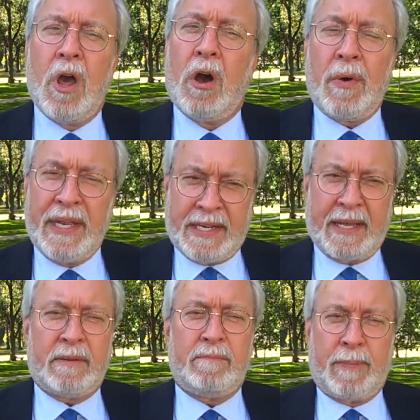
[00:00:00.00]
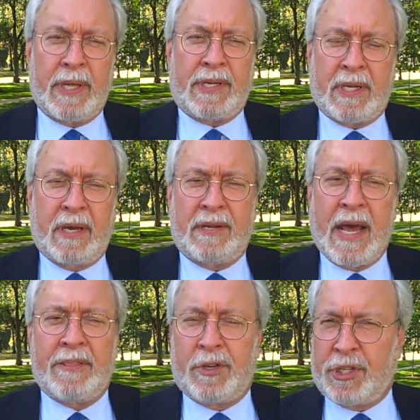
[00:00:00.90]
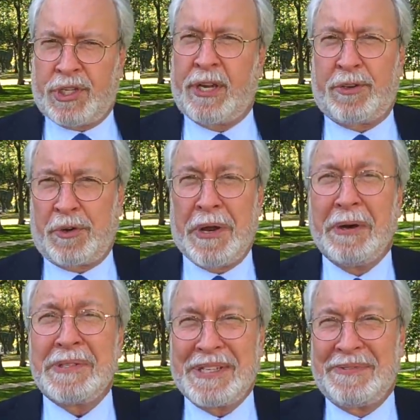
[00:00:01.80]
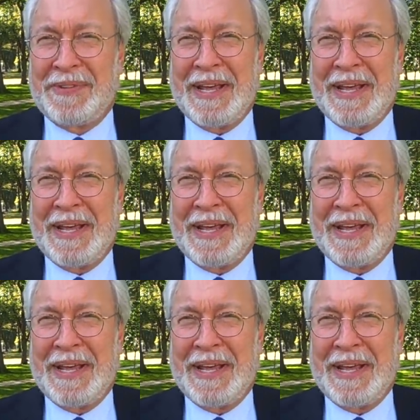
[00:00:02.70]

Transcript: No, he didn't, but neither does Senator Nelson for